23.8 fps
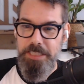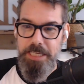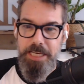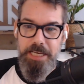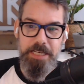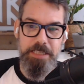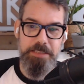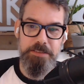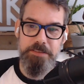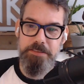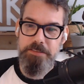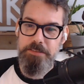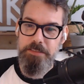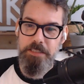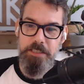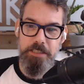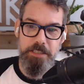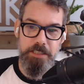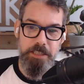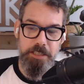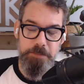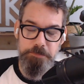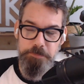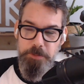cans,
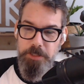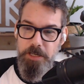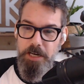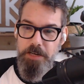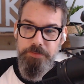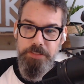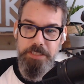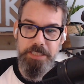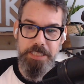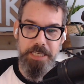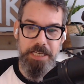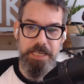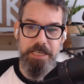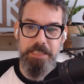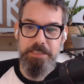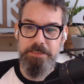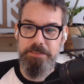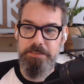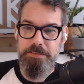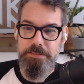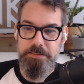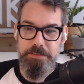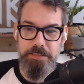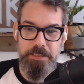coffee
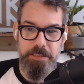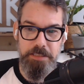cans,